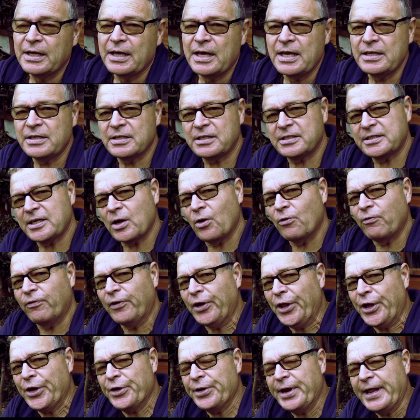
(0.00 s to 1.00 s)
in
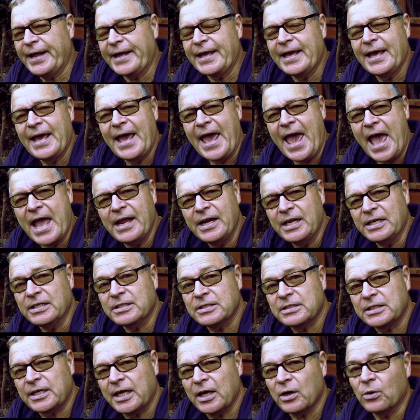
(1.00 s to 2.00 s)
self-learning any
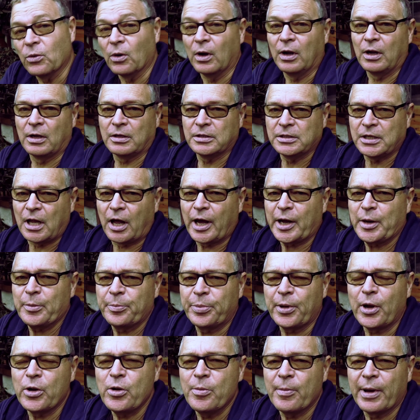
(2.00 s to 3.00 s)
skill like
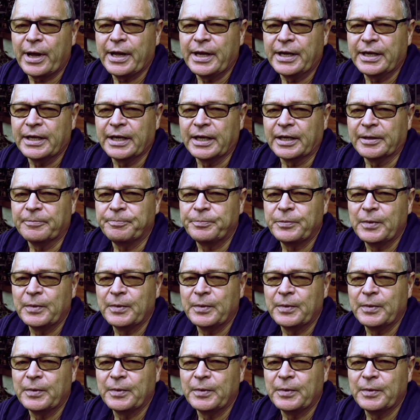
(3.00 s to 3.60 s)
bow making,